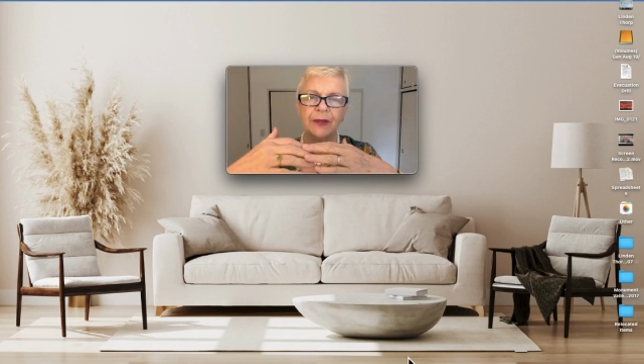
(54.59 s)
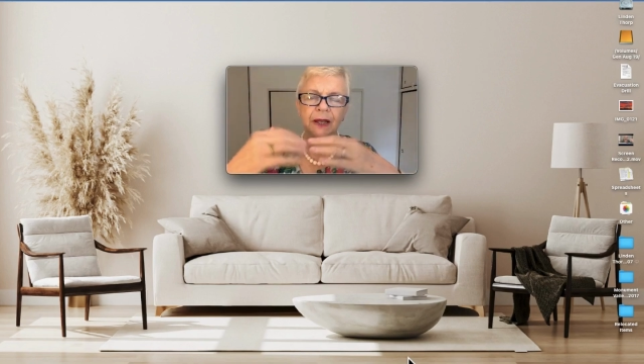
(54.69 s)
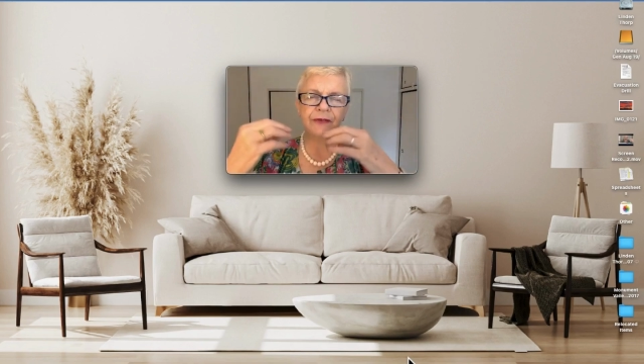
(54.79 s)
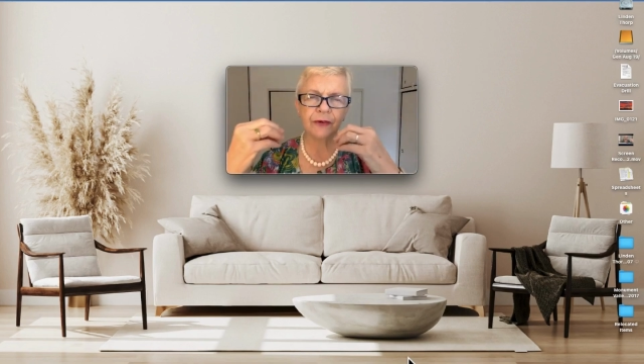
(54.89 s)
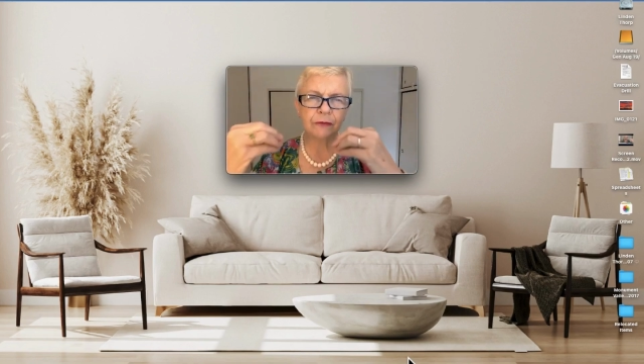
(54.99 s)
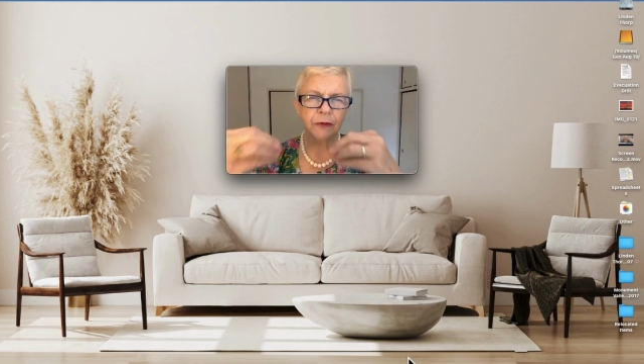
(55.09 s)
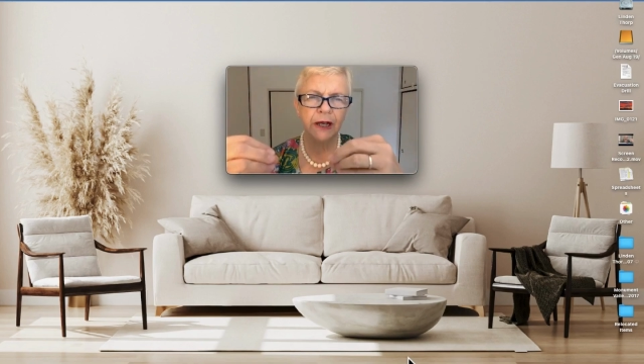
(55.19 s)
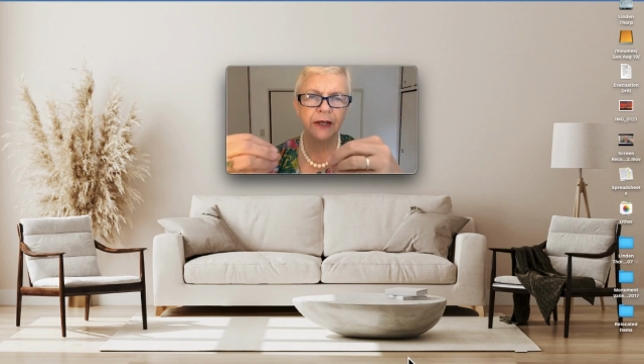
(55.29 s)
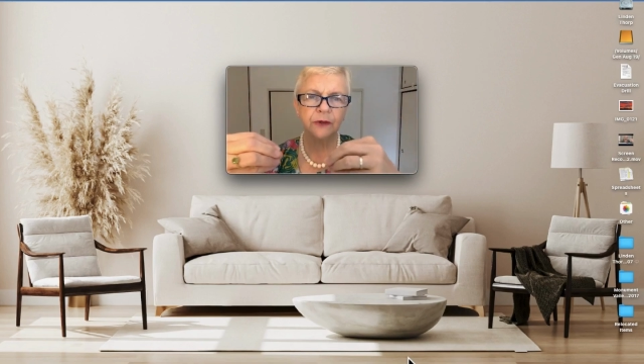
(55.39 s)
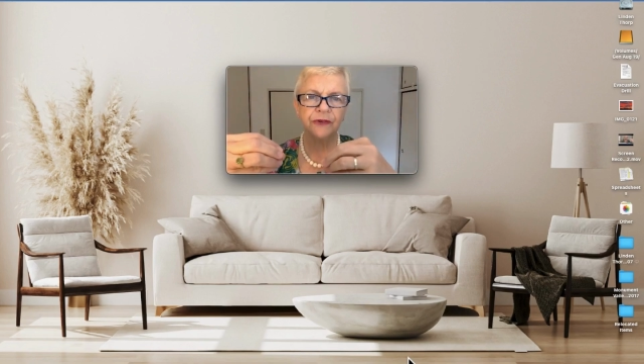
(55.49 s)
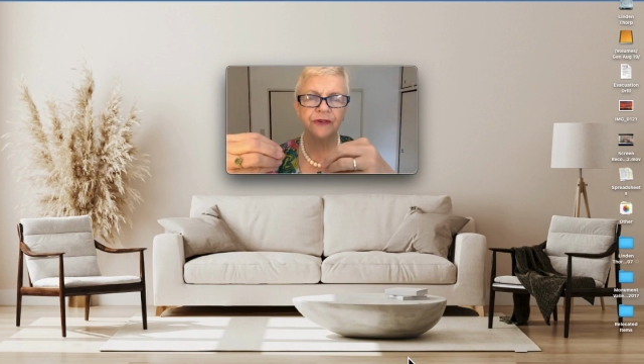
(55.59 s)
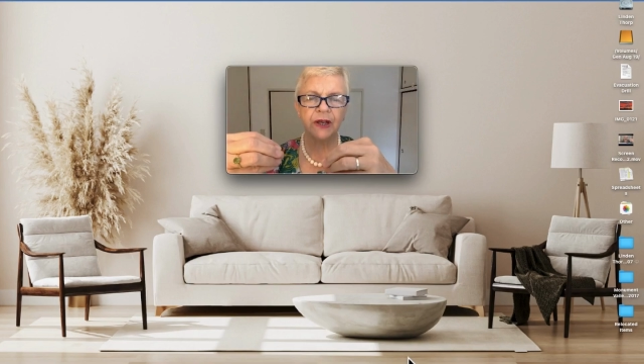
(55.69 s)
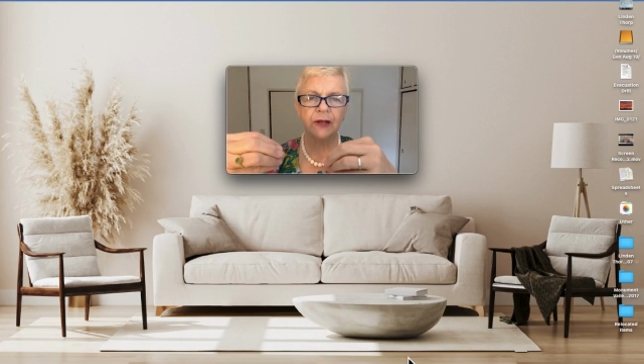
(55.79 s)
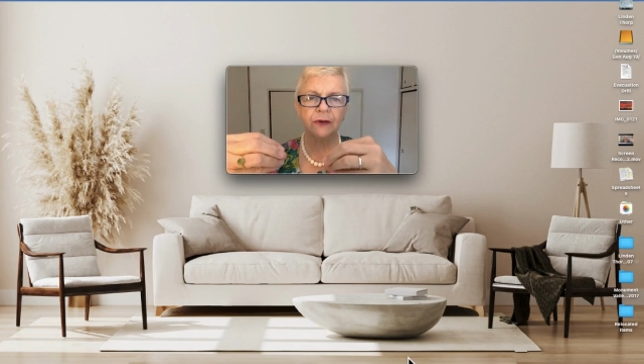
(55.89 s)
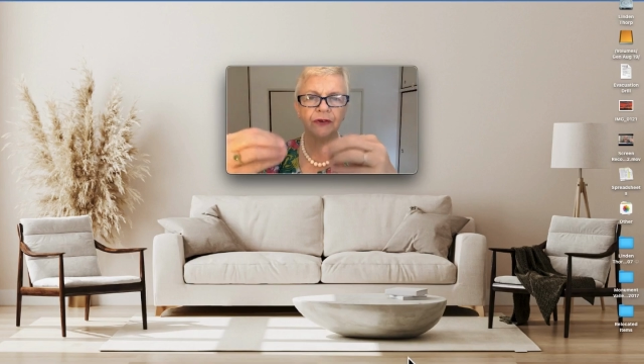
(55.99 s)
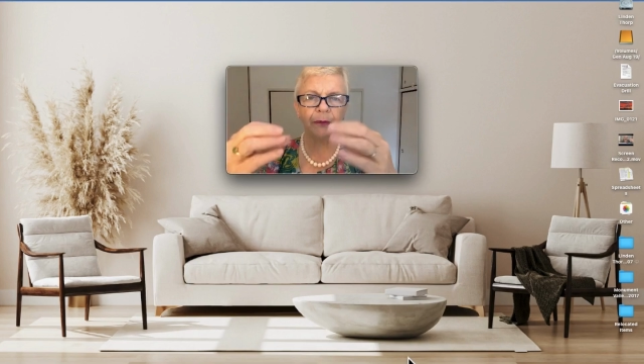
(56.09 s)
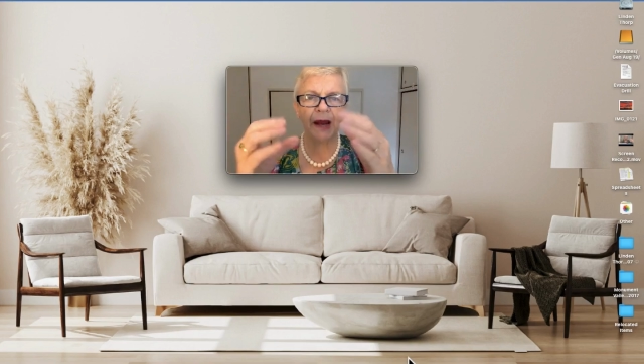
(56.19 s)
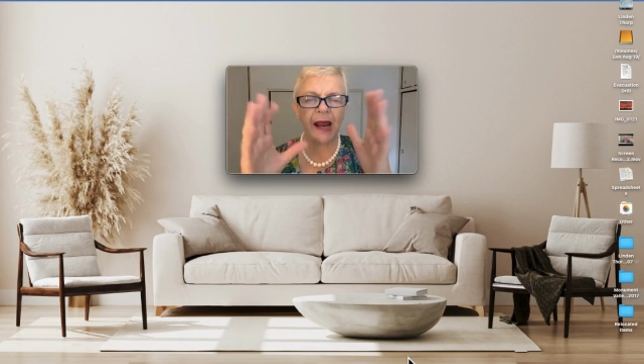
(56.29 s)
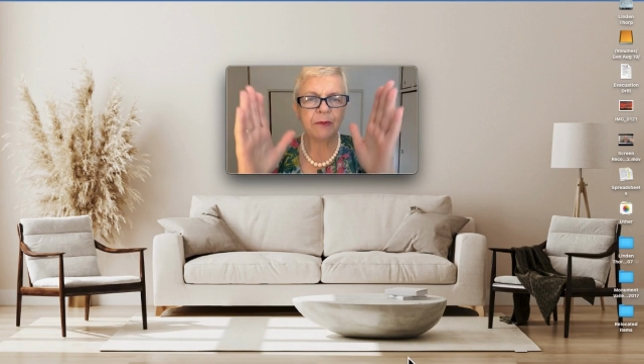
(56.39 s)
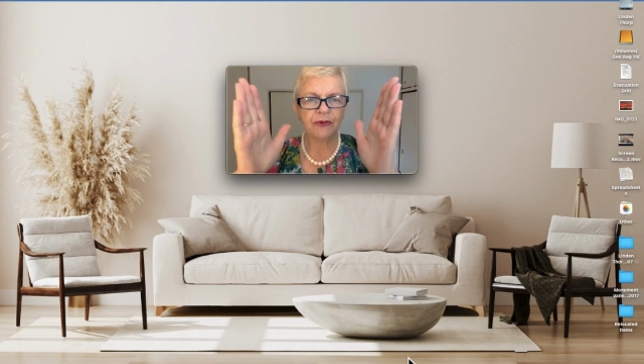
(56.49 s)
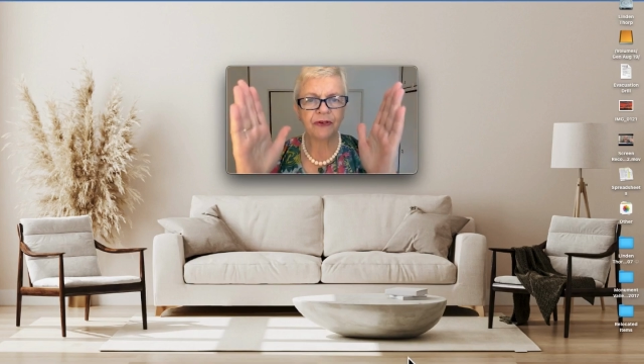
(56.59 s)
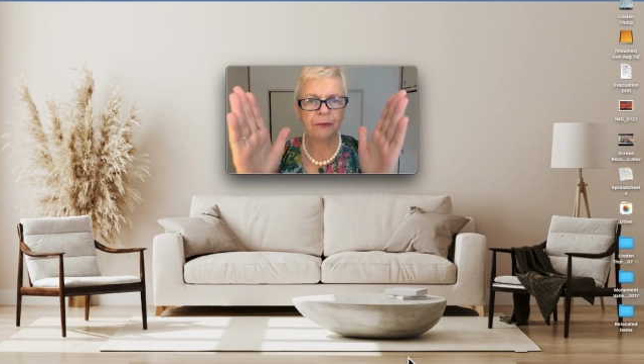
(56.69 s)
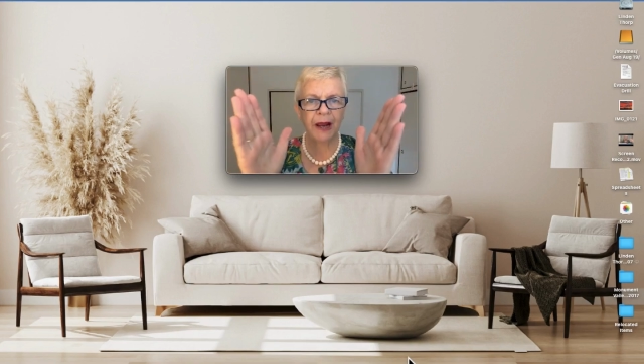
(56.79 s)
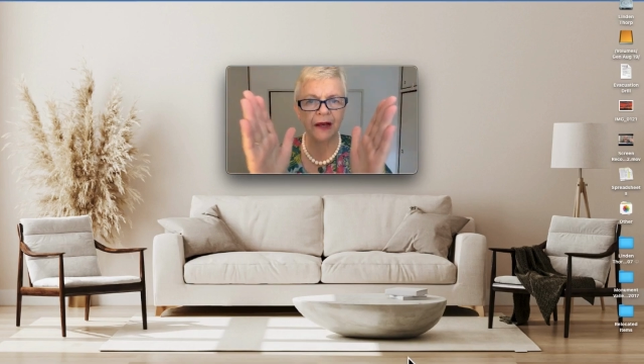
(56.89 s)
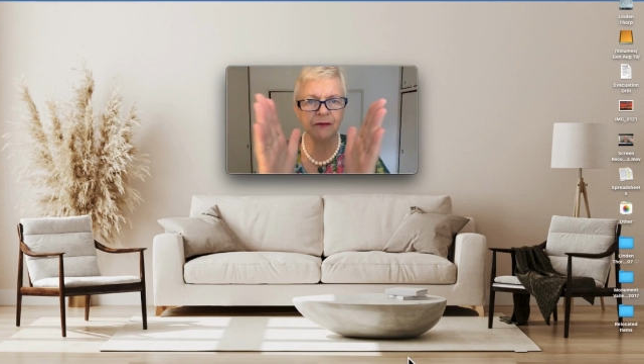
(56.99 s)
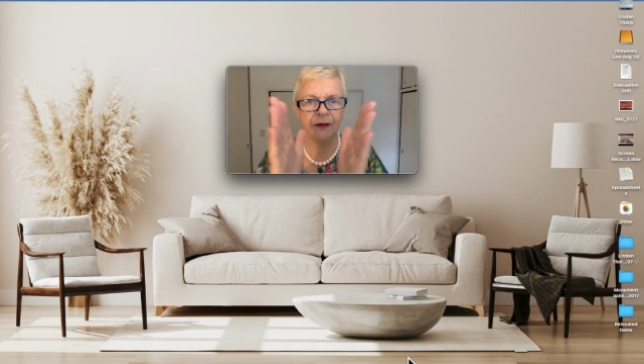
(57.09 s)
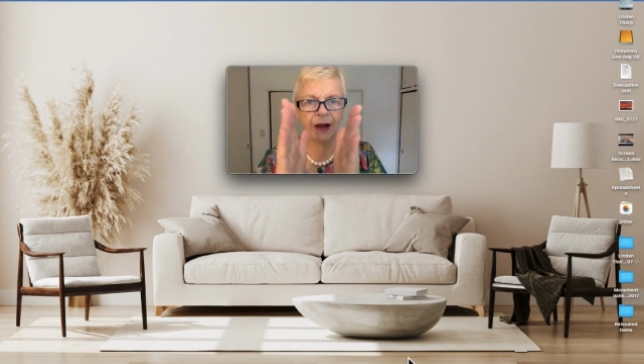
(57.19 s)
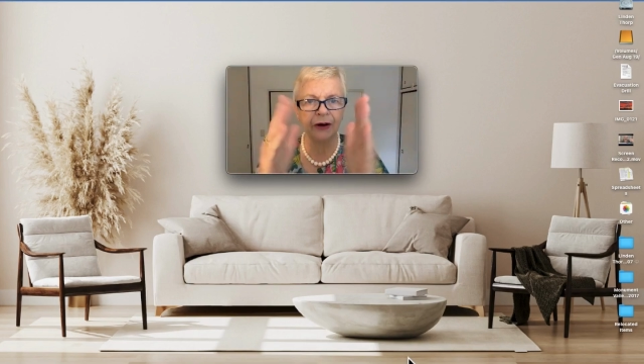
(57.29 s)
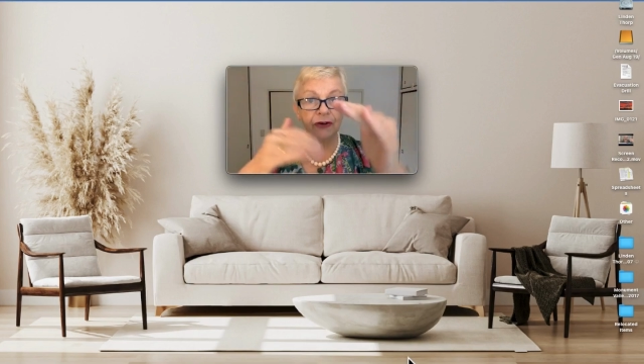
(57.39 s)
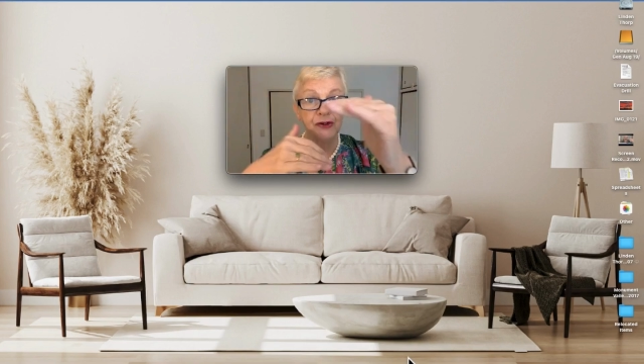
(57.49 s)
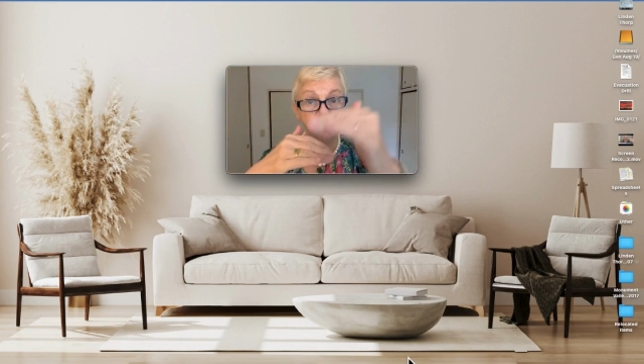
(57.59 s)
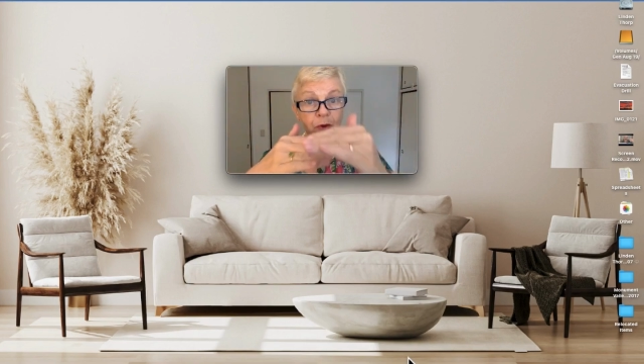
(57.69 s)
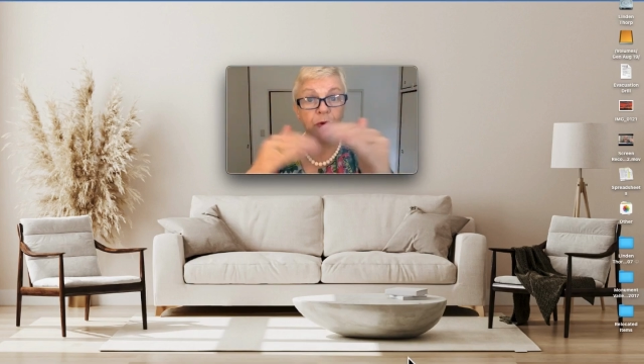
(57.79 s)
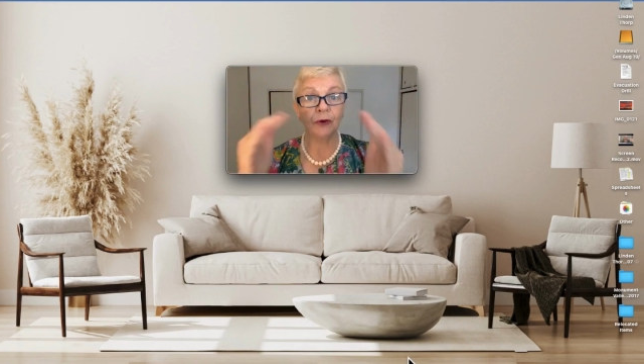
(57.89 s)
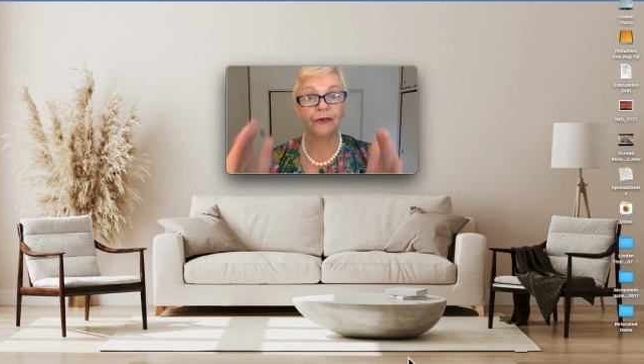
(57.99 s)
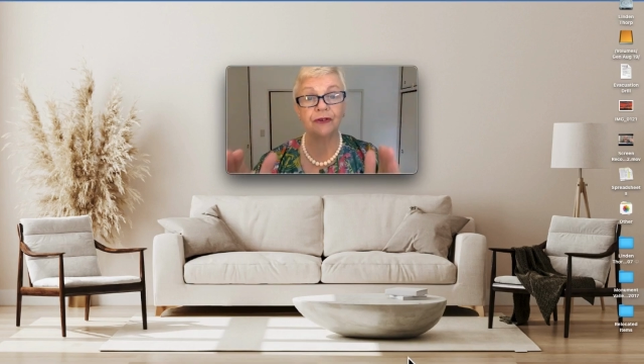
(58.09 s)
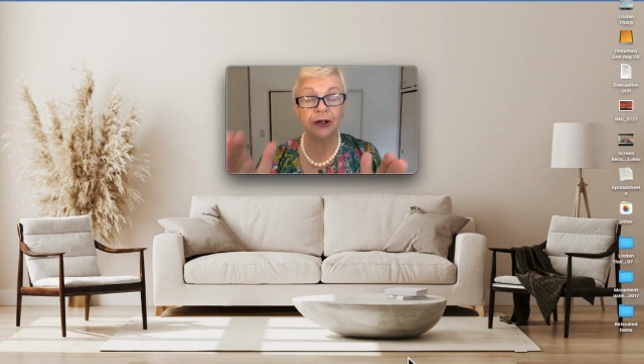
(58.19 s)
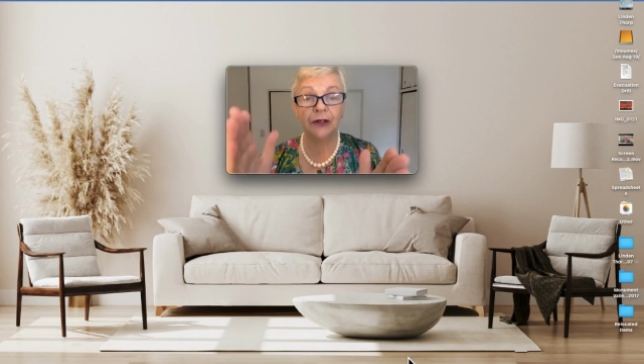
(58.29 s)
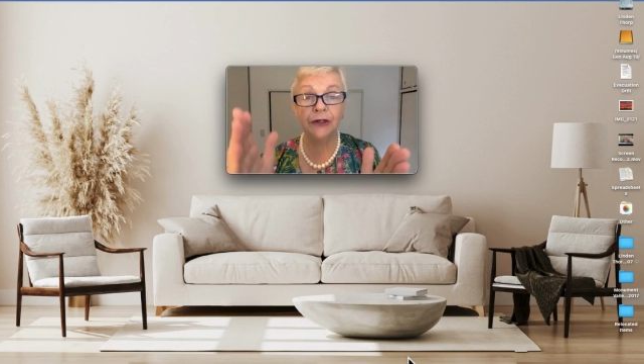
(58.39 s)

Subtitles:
it's a really good skill to be able to make very short